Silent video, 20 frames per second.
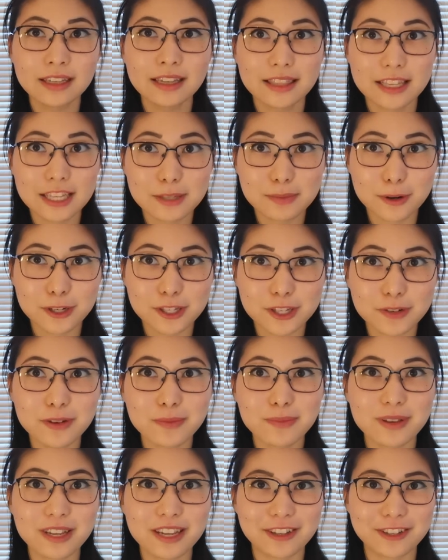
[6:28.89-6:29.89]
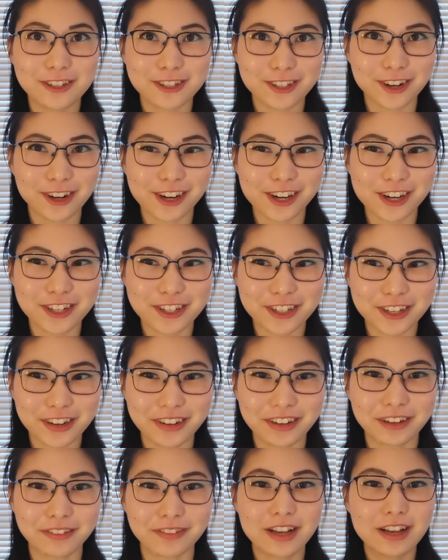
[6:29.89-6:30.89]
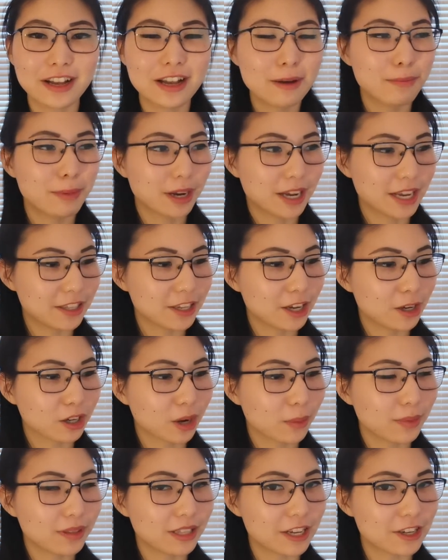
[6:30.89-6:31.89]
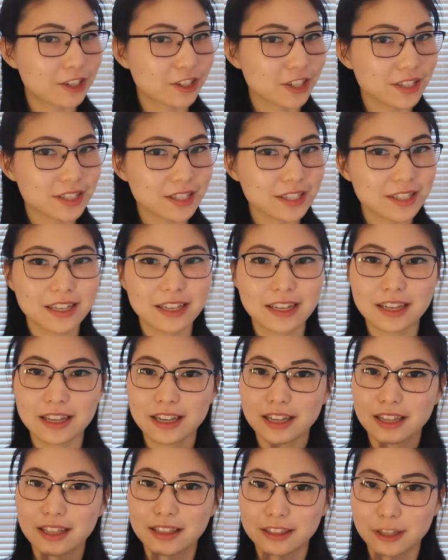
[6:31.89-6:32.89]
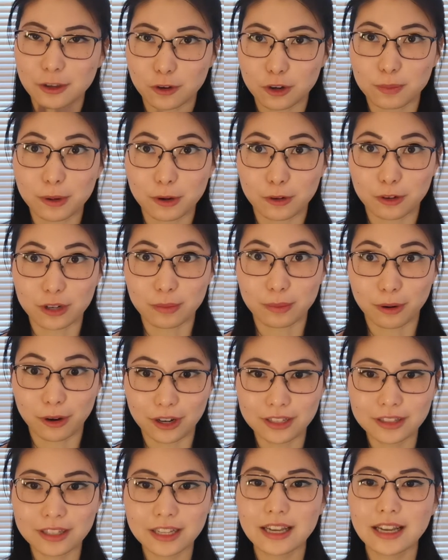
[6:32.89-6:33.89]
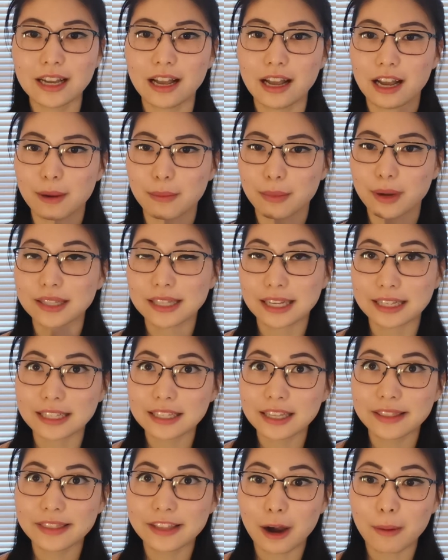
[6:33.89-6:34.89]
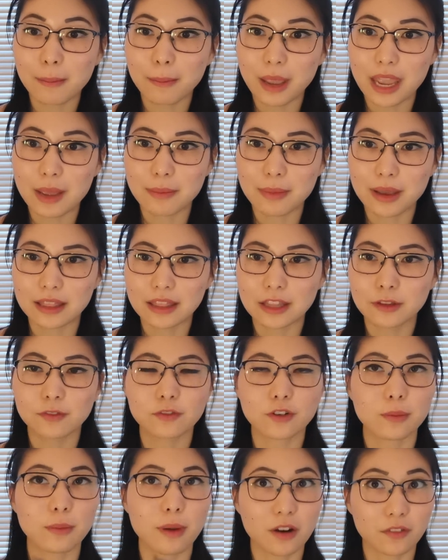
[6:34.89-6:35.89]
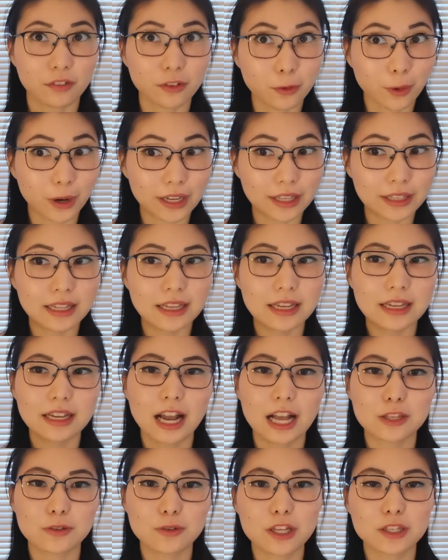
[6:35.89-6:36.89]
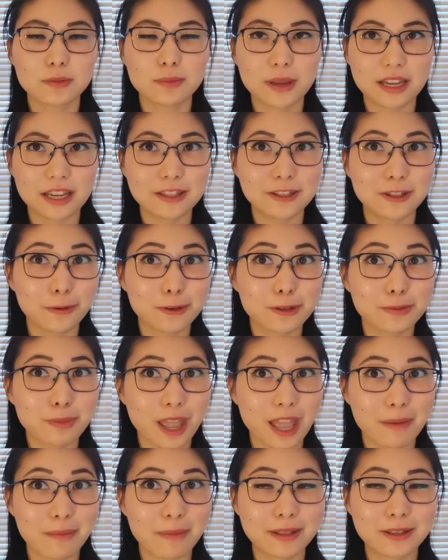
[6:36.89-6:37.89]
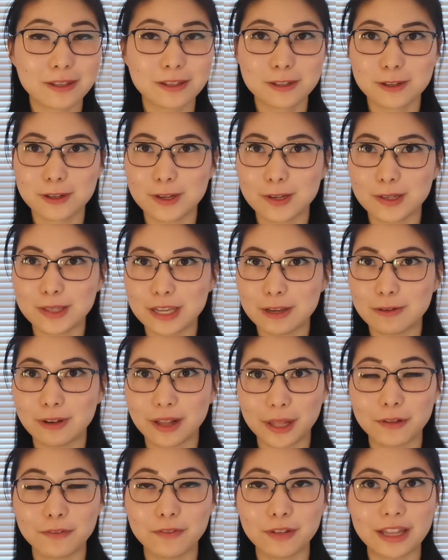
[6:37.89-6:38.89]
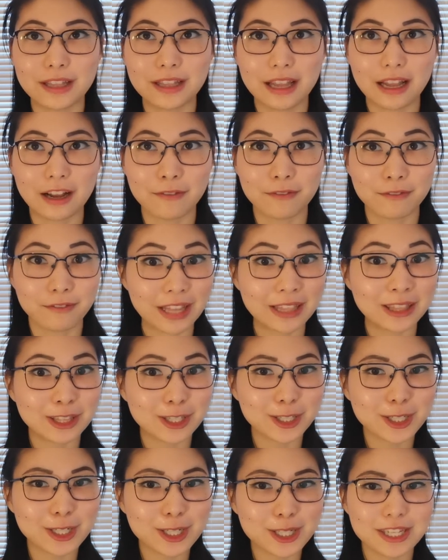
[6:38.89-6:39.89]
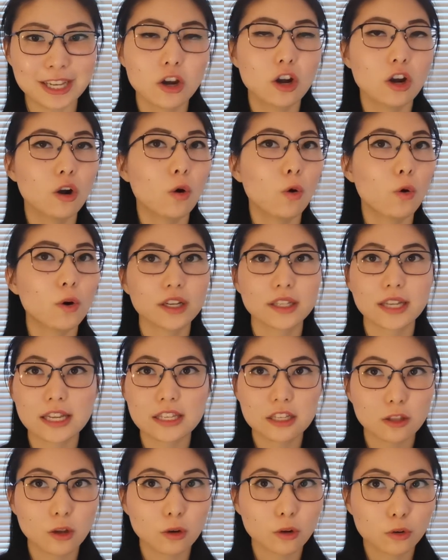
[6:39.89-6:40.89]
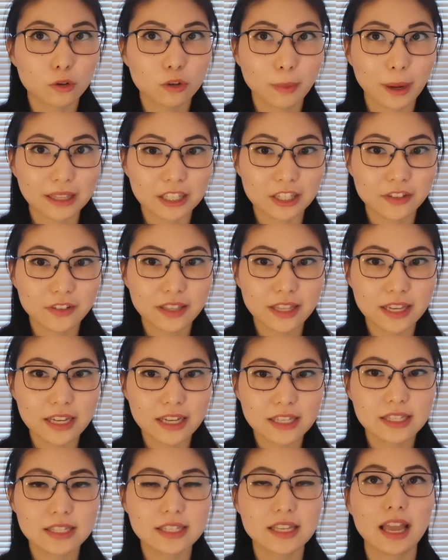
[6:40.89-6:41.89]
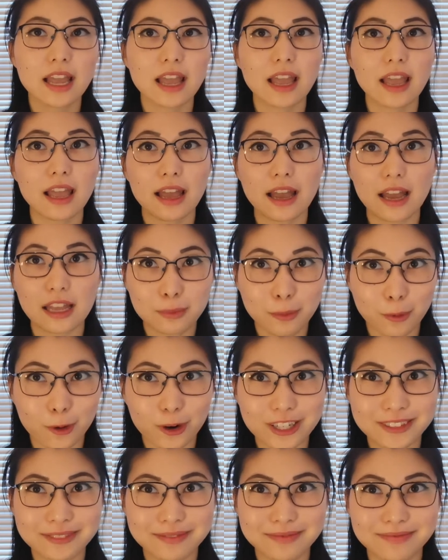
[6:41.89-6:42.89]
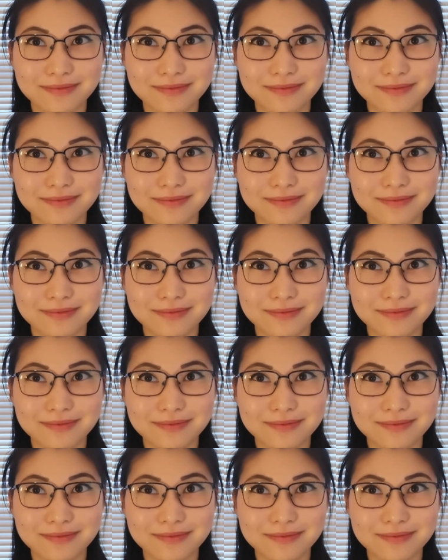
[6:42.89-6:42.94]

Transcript: This person would be in charge of booking the accommodations the group agree upon, collecting a down payment from everyone, as well as making those payments to the relevant vendors, organizing local group activities, and more.